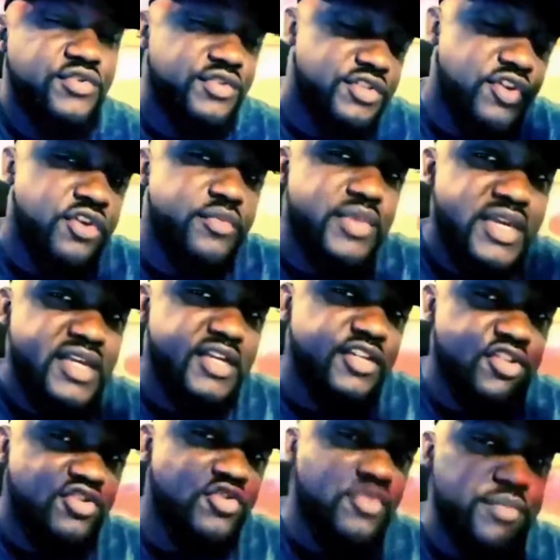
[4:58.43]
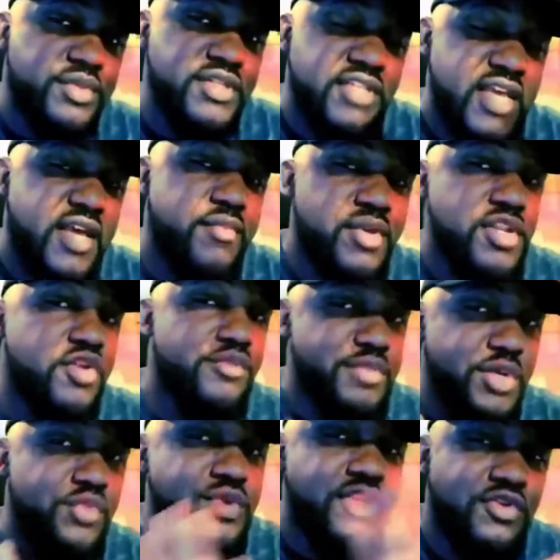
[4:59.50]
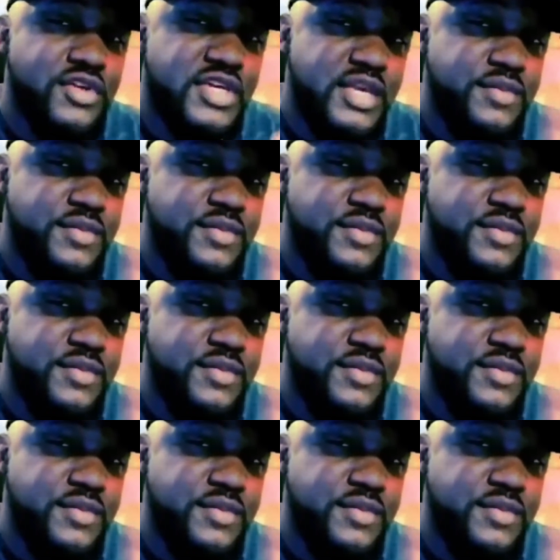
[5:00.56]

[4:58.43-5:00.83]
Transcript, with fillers: Rip hard, really do a porn, look at him.